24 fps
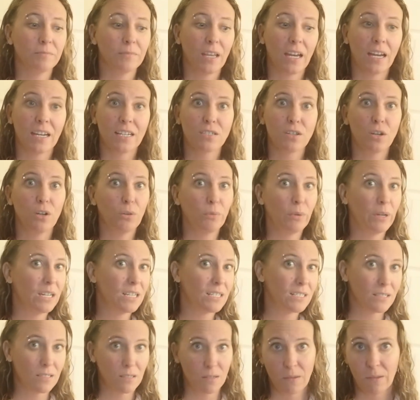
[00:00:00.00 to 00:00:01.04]
As
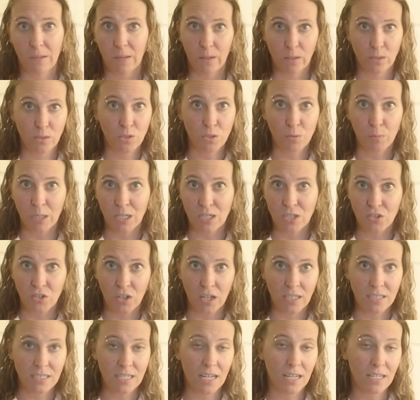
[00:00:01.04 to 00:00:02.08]
always, do my
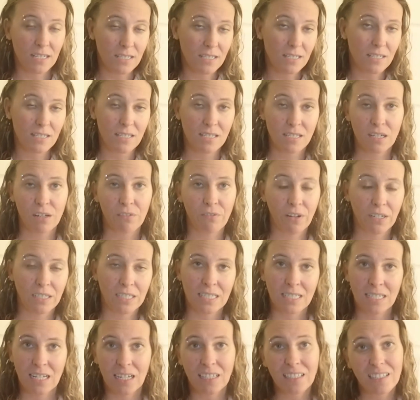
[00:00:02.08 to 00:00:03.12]
strand test, see if I
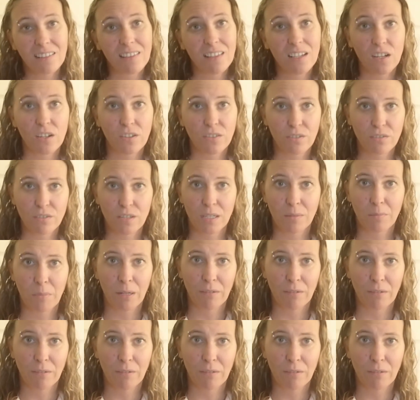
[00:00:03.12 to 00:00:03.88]
need anything other than